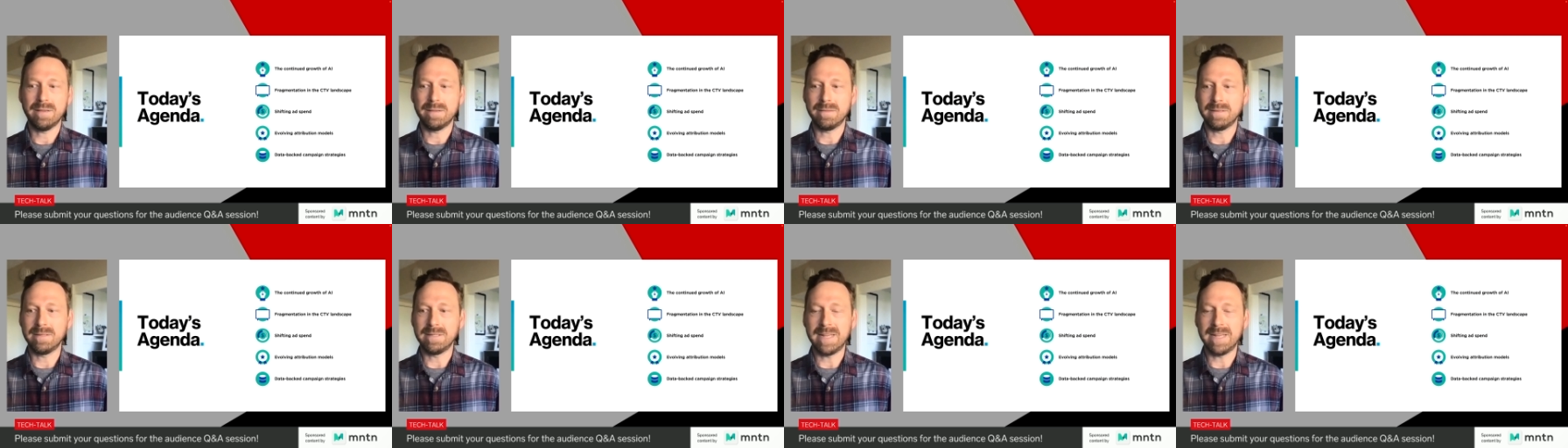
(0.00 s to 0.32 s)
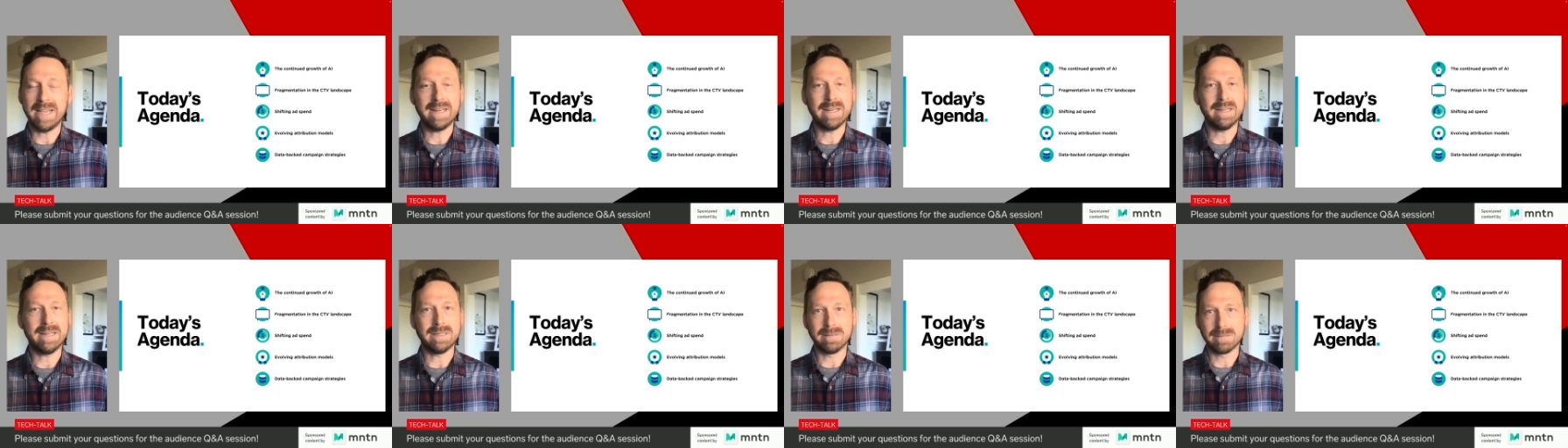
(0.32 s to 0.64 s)

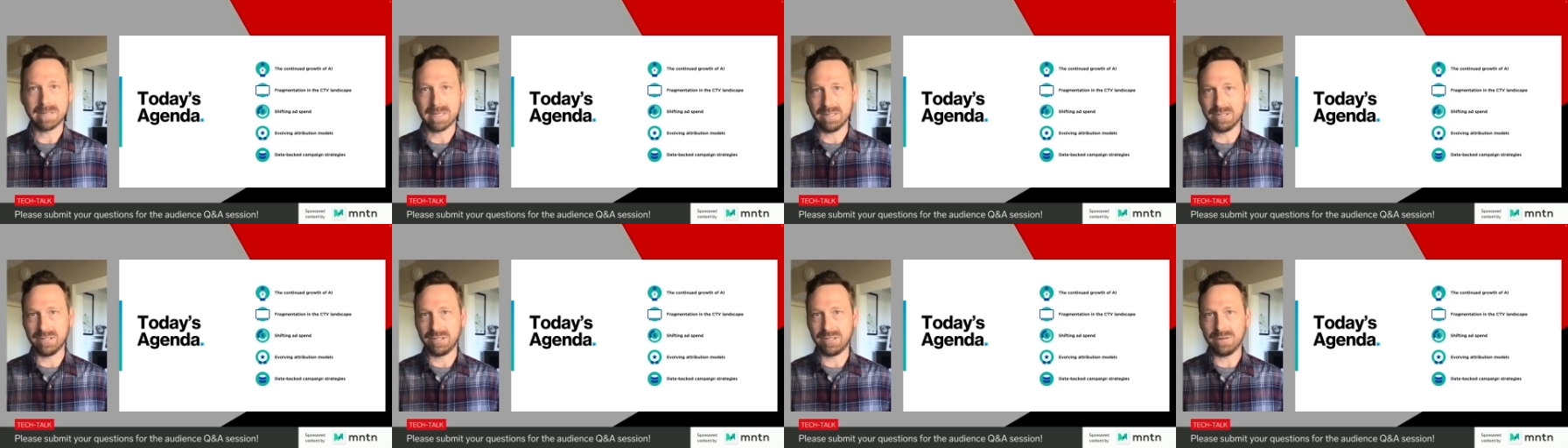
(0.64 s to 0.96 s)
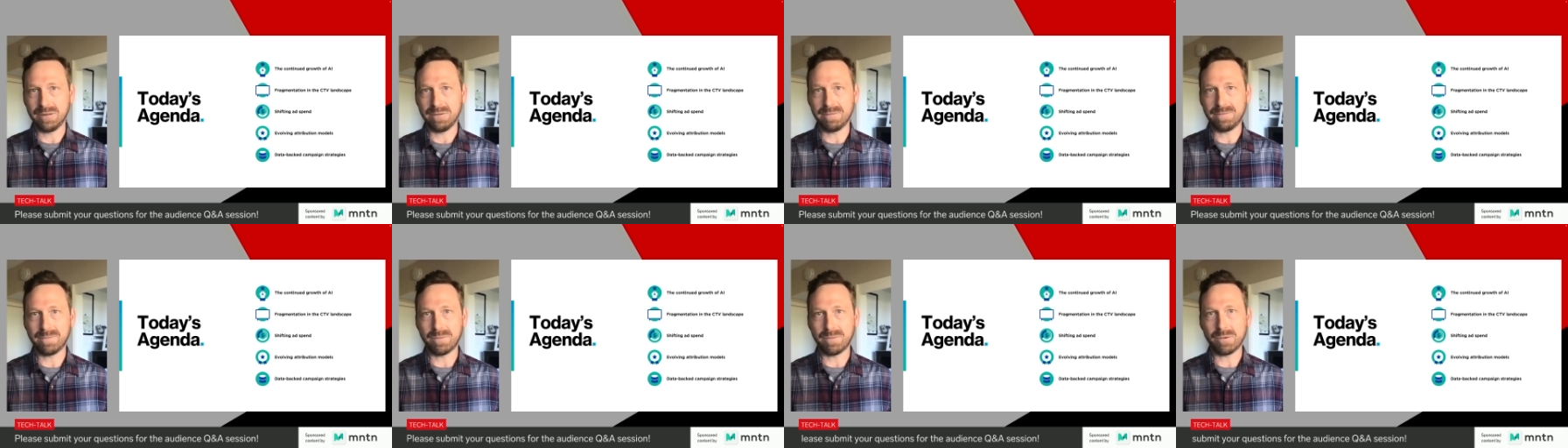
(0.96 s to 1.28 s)
data can
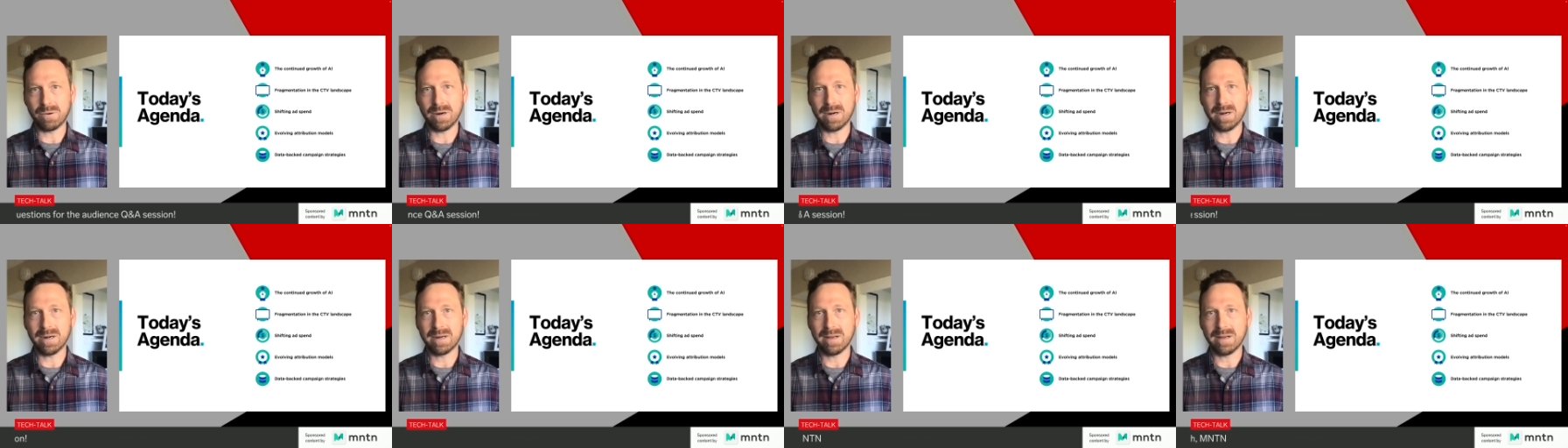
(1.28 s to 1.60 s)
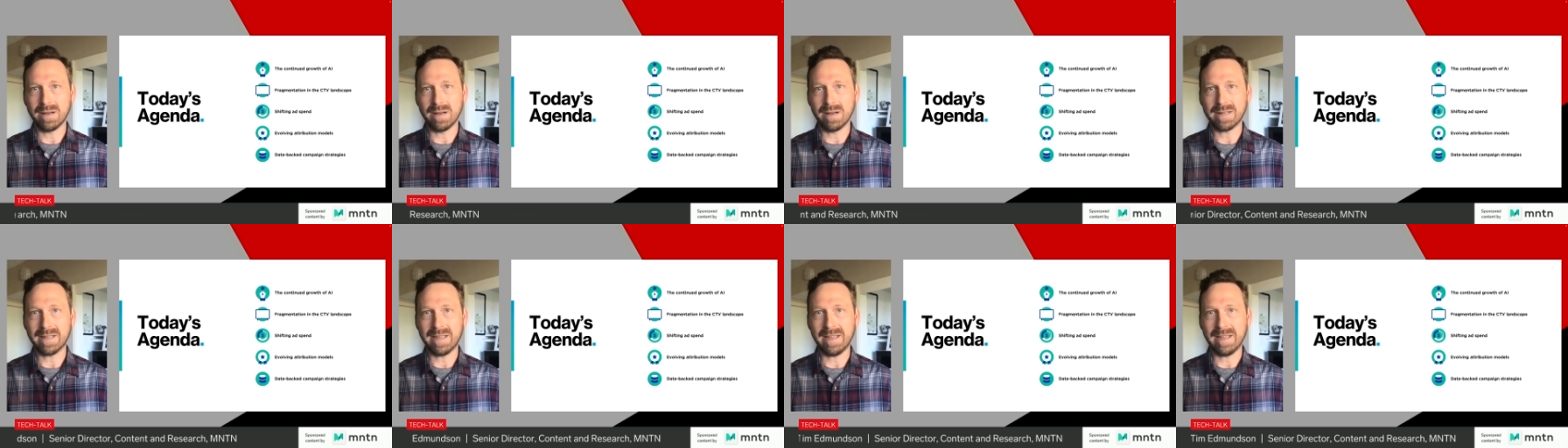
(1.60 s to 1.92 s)
do for
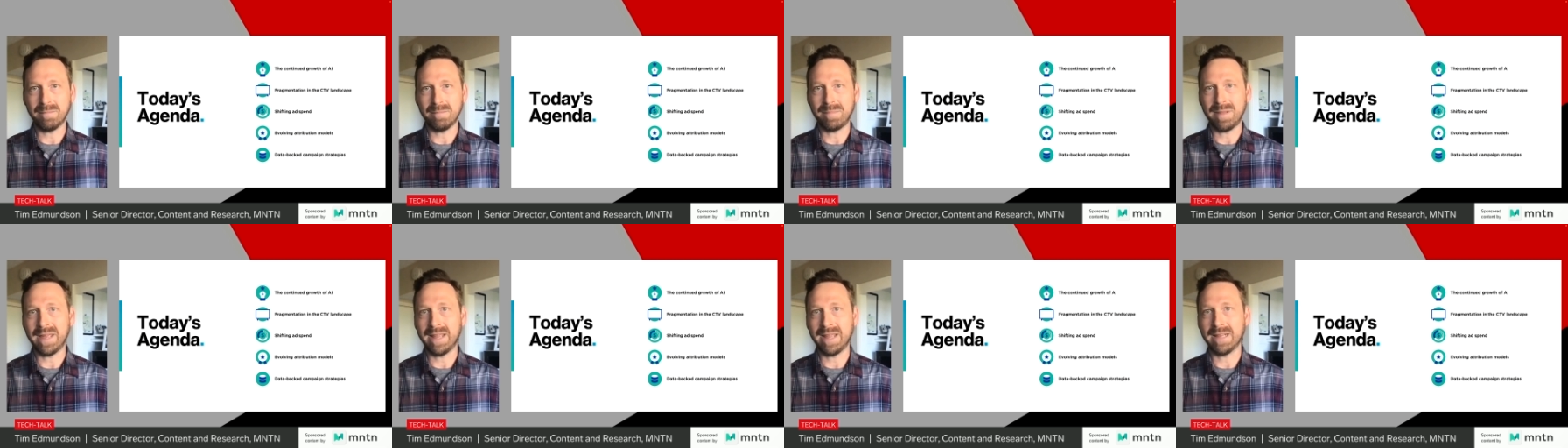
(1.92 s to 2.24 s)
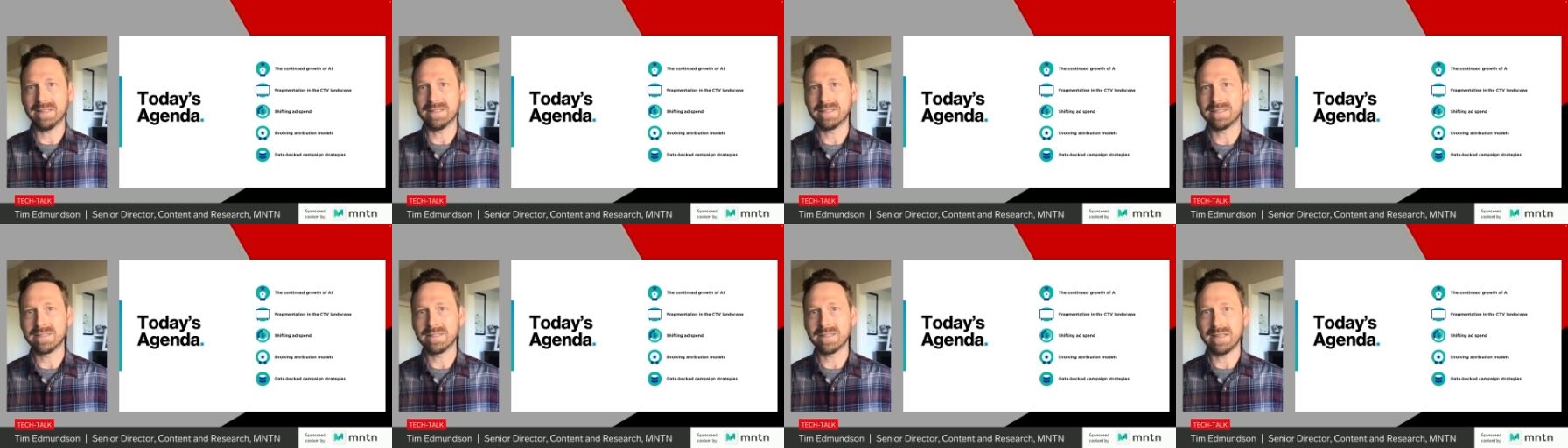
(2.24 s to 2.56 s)

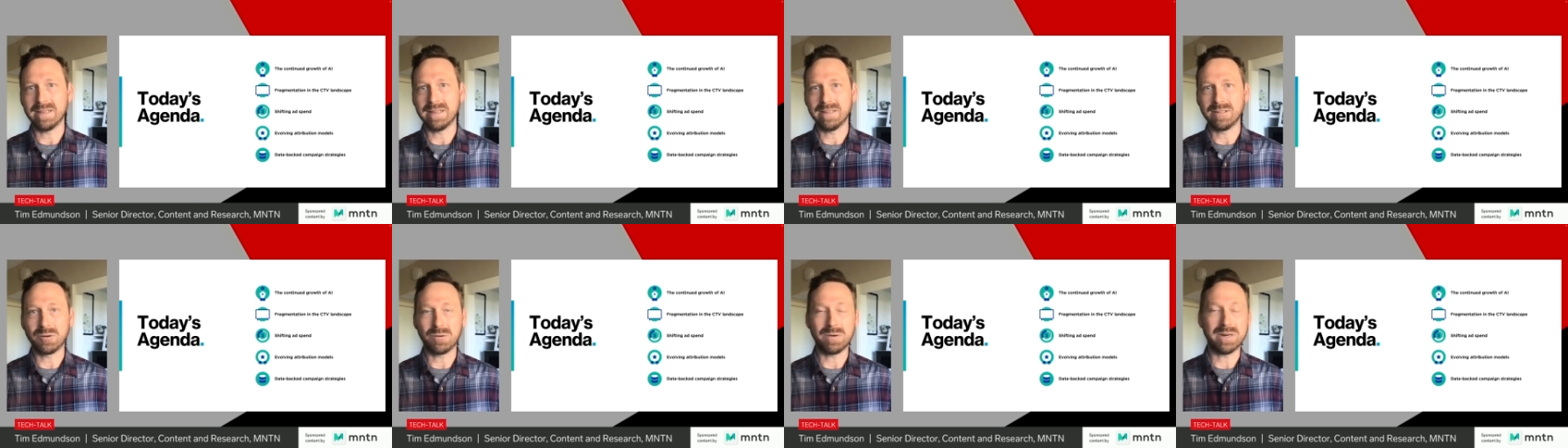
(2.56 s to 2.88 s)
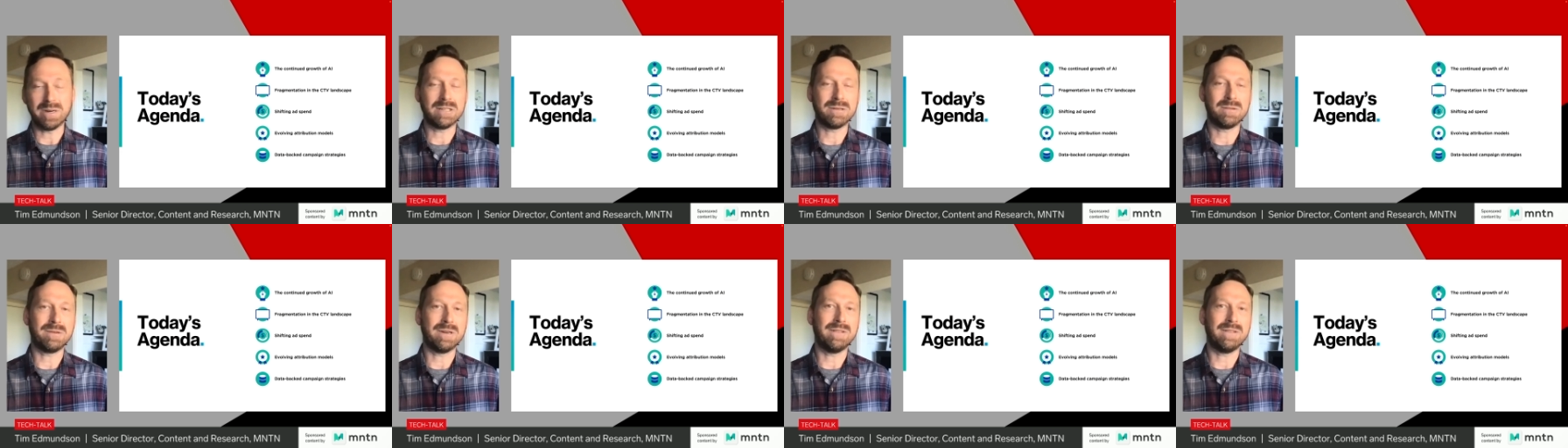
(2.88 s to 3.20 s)
campaigns in
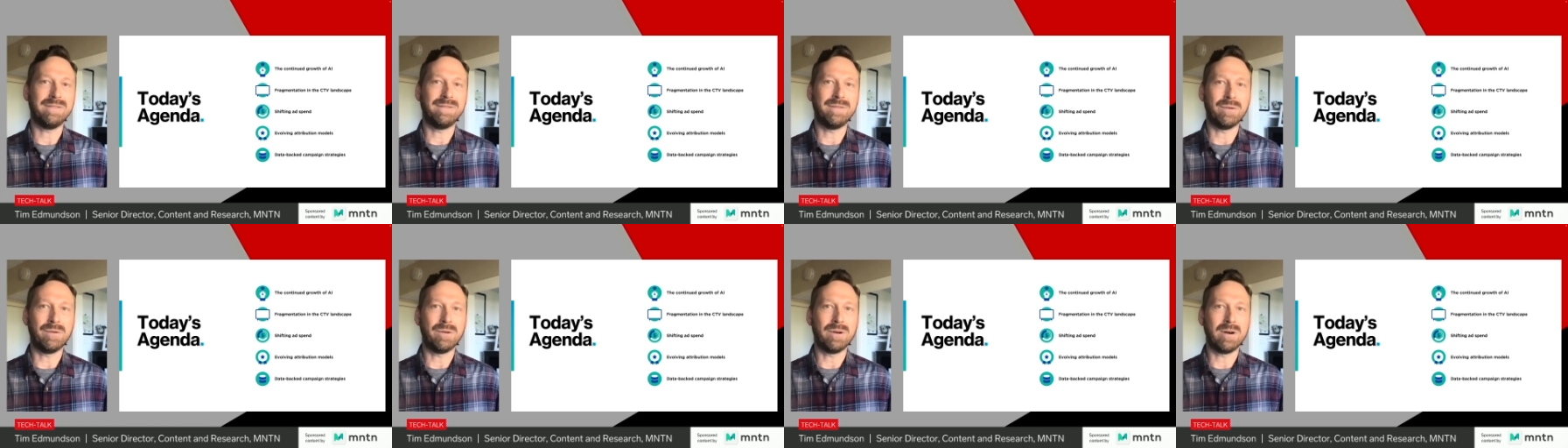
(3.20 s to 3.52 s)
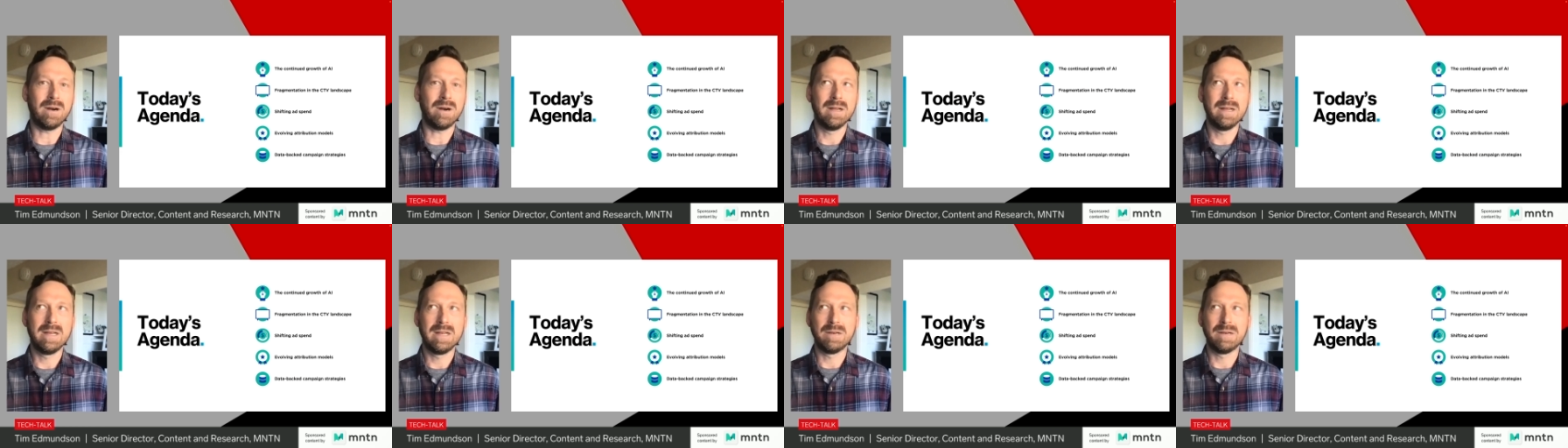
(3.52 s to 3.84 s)
2024,